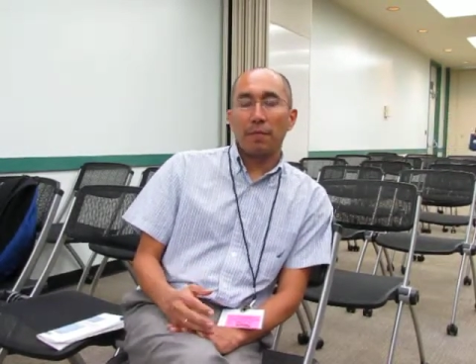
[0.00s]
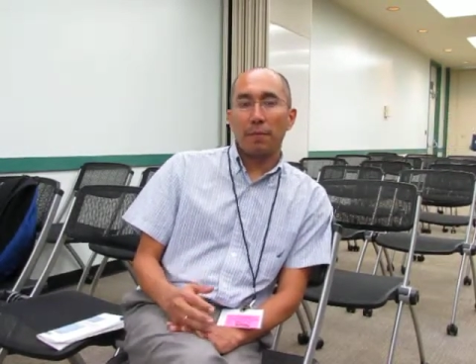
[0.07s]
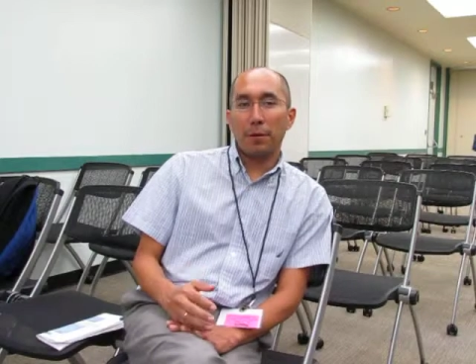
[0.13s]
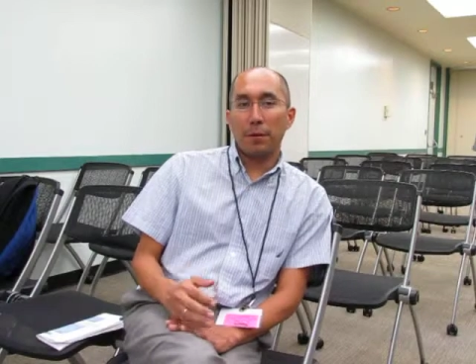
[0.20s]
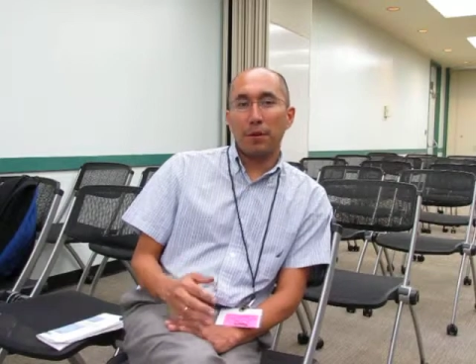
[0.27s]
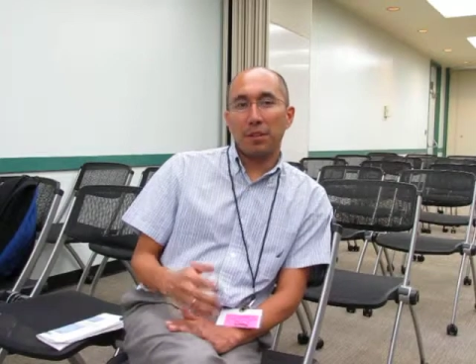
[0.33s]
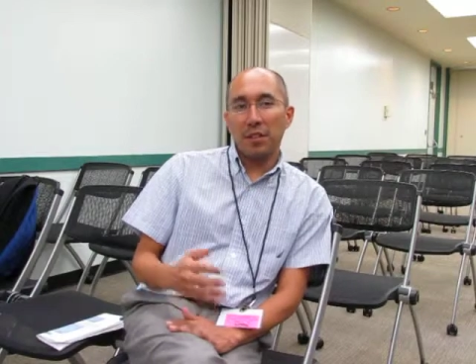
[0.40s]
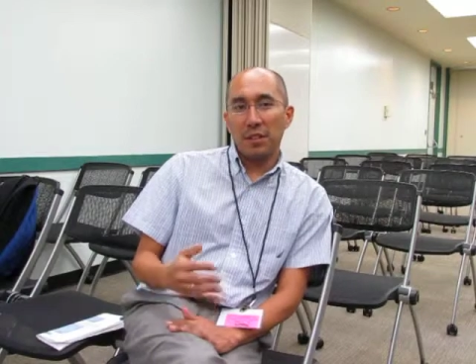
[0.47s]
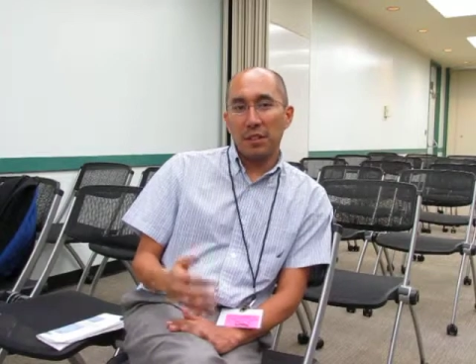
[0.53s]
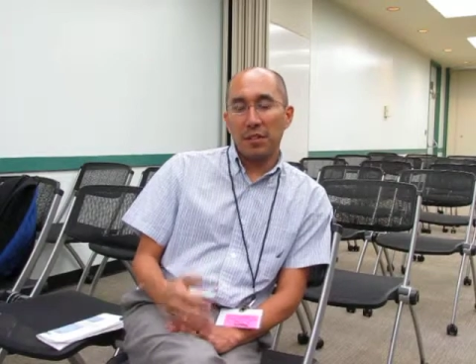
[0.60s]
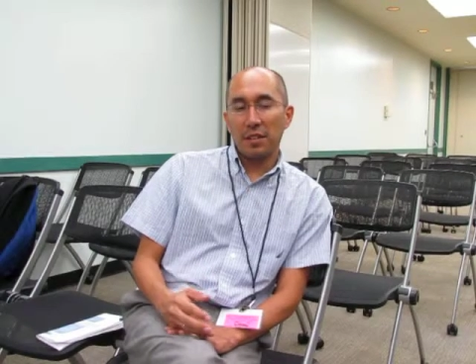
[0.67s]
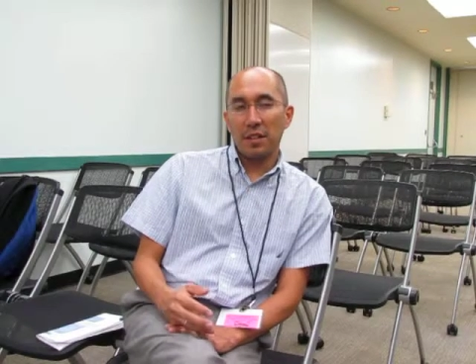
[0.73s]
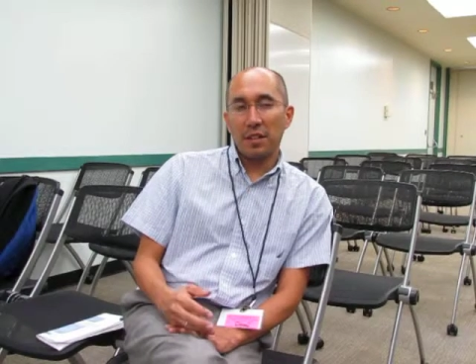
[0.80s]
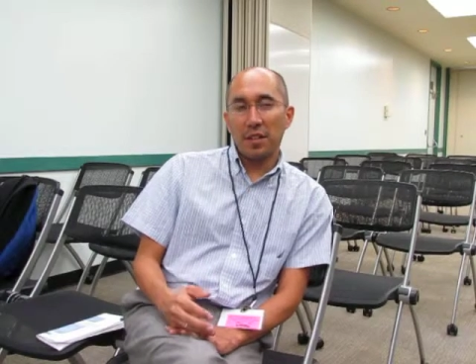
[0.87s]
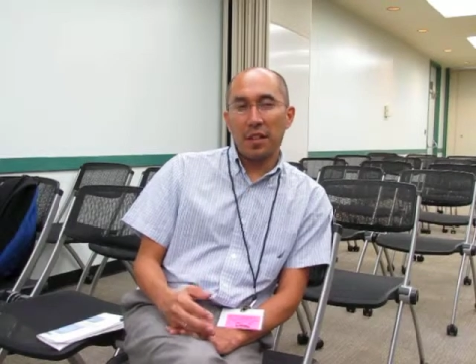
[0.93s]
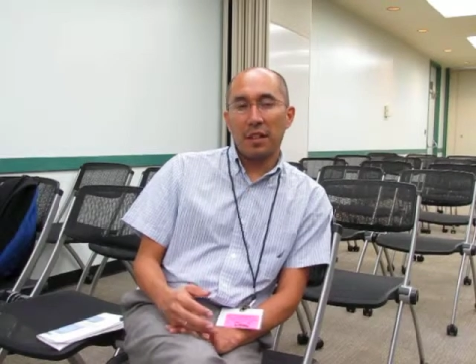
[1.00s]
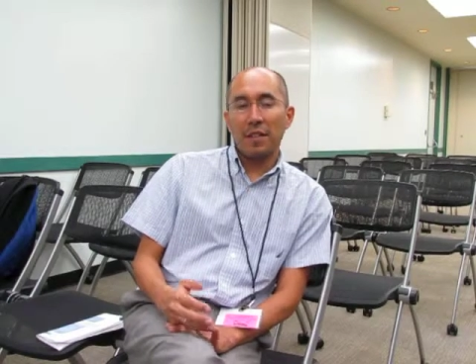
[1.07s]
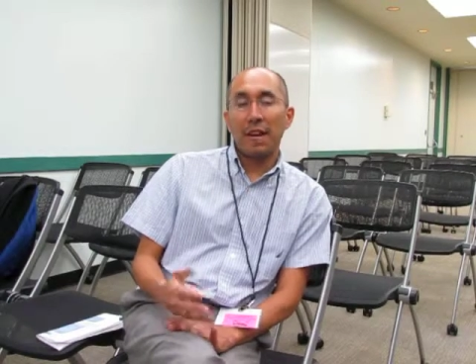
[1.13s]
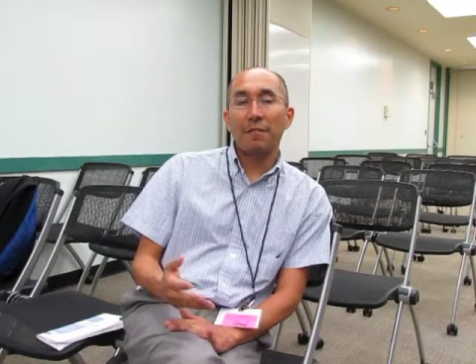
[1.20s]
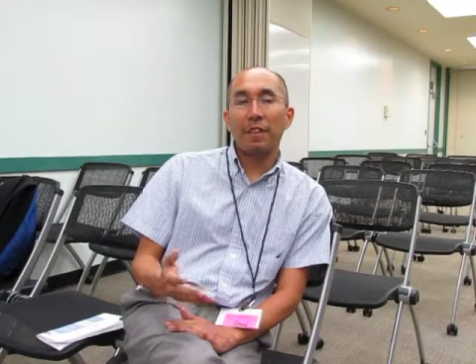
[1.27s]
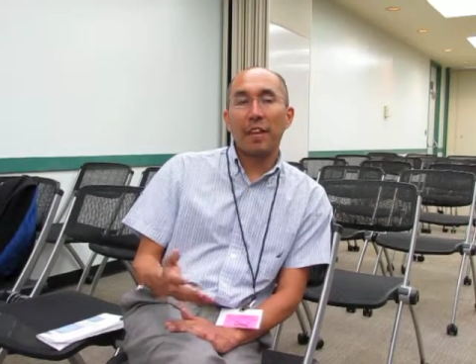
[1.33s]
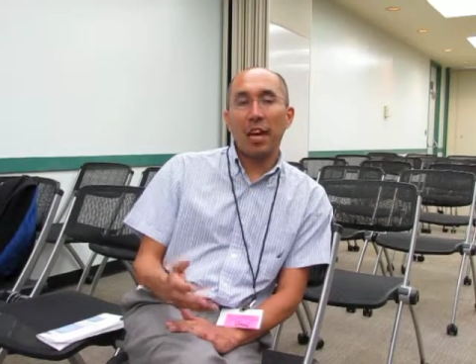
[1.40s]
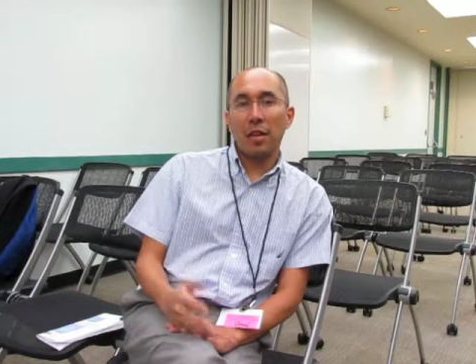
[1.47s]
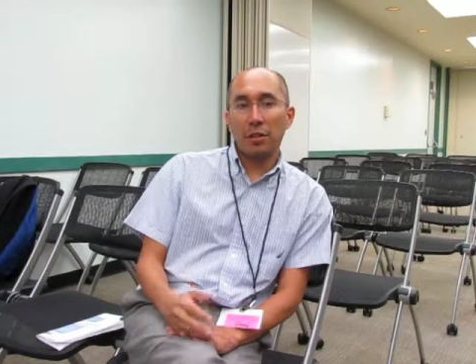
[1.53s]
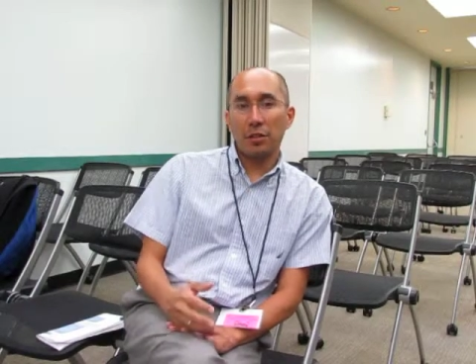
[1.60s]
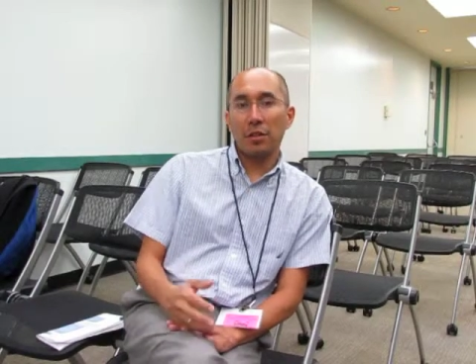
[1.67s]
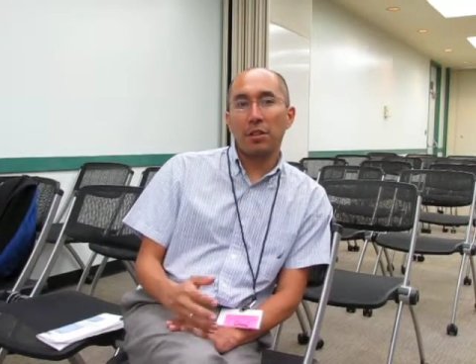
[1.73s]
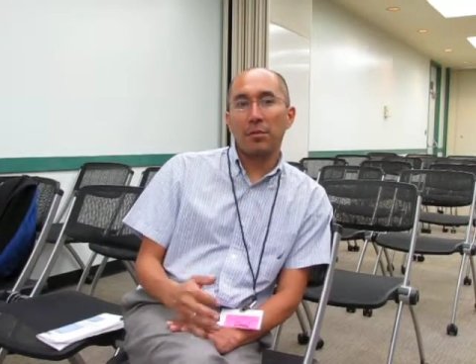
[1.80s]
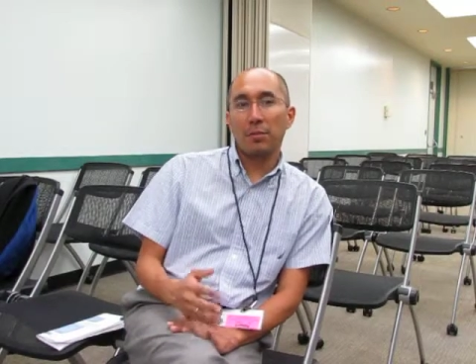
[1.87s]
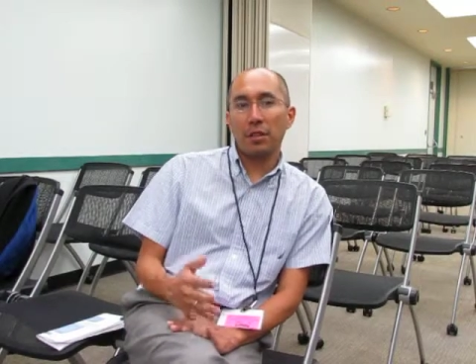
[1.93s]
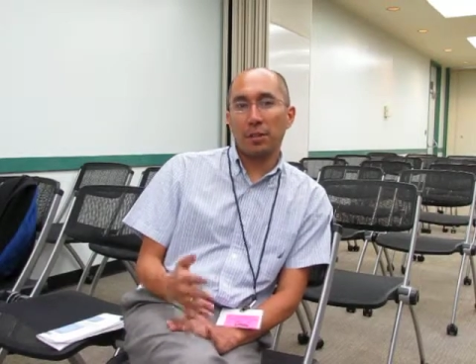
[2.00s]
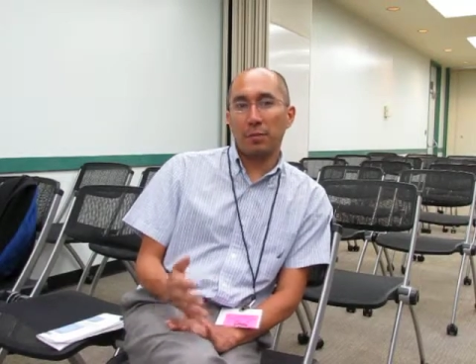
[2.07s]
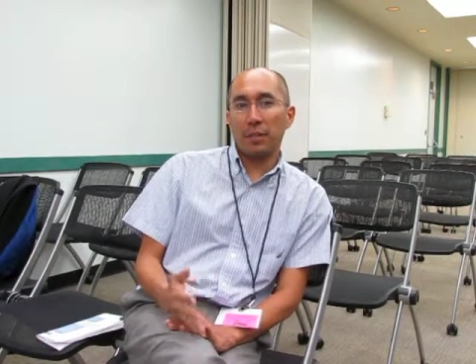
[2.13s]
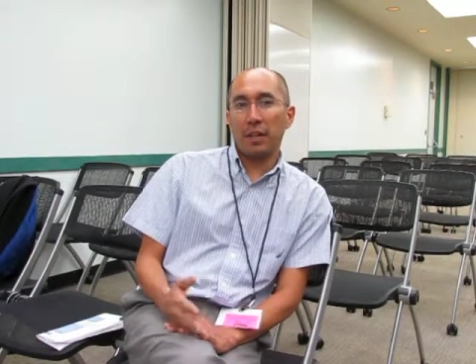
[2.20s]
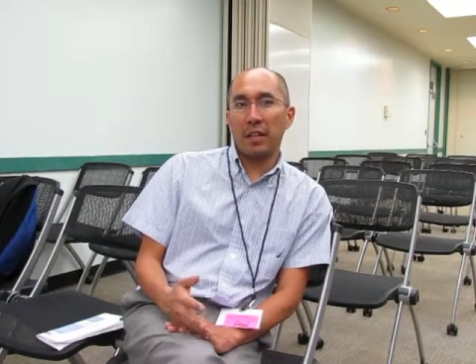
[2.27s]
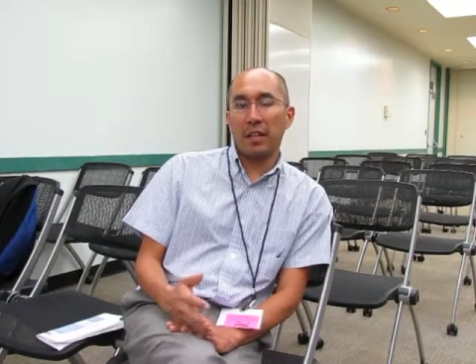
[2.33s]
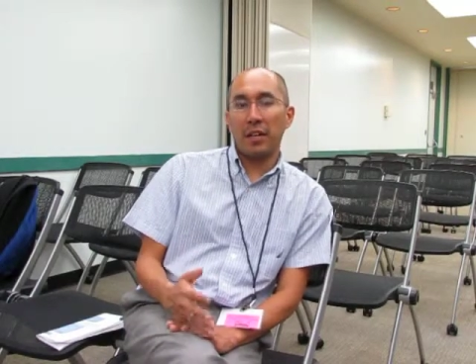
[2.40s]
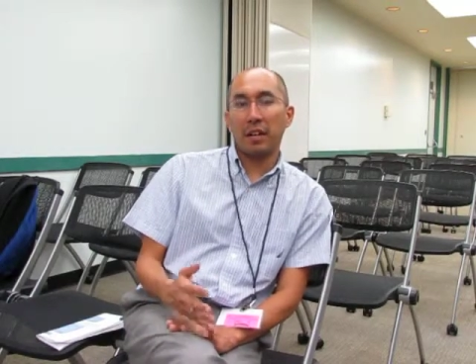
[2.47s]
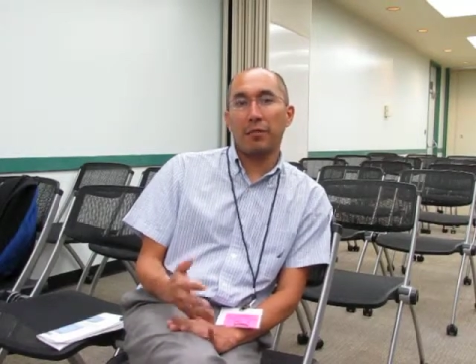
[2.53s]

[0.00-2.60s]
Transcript: for this navigation in the pre-Hispanic